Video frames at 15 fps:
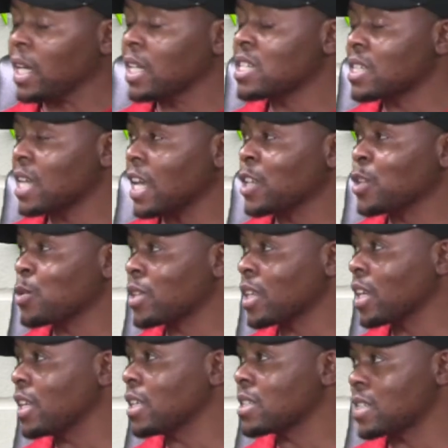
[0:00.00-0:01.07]
side or the
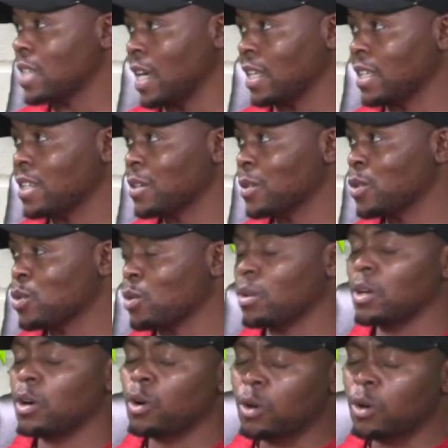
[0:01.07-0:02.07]
kid side. So